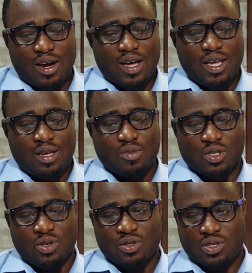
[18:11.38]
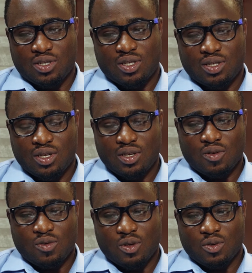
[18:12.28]
And our aim is not just.
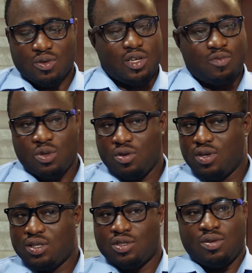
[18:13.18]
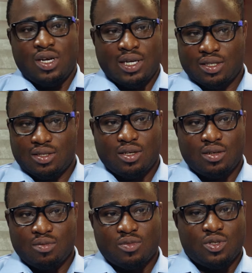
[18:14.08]
You know, giving you interest,
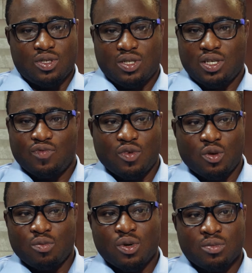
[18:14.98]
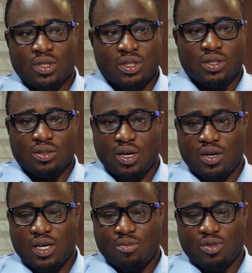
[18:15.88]
um, just giving you more money.
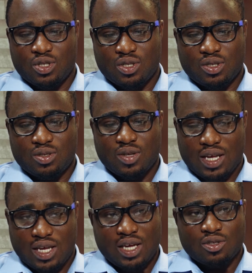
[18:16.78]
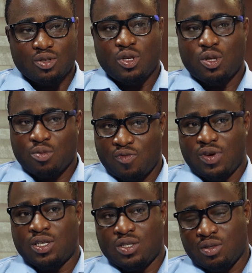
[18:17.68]
Our aim is just, again, to make you more
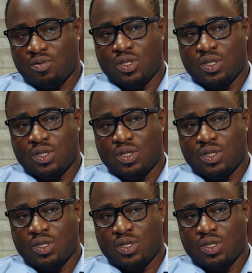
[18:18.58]
financially